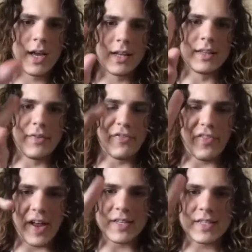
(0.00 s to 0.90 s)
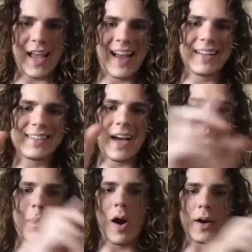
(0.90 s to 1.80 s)
defense and
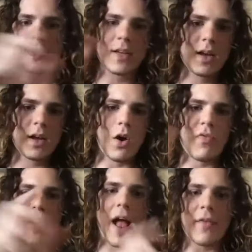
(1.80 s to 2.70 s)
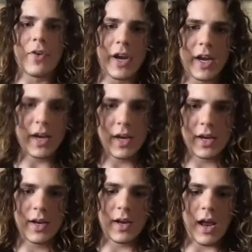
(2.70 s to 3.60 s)
attack part of every
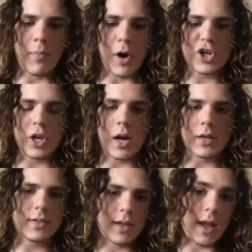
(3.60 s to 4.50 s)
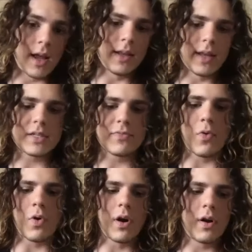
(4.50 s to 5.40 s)
martial art, and it takes
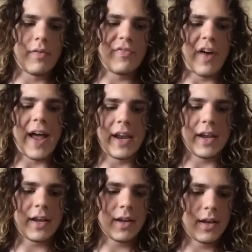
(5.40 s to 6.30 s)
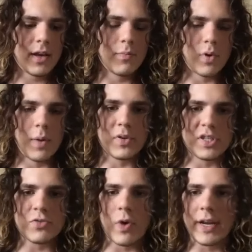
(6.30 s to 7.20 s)
for fighting
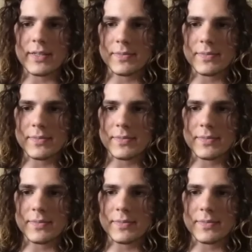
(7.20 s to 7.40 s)
purposes, right?